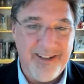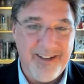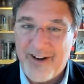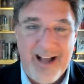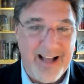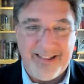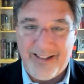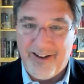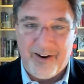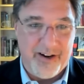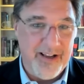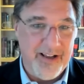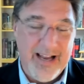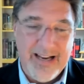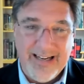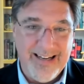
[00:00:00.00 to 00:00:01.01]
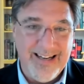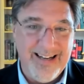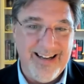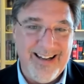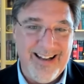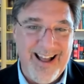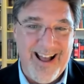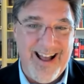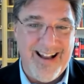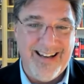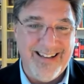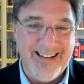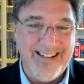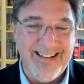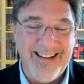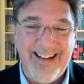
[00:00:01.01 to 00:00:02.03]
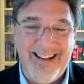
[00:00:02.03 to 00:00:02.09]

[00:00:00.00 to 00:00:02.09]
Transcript: You're not there yet. And,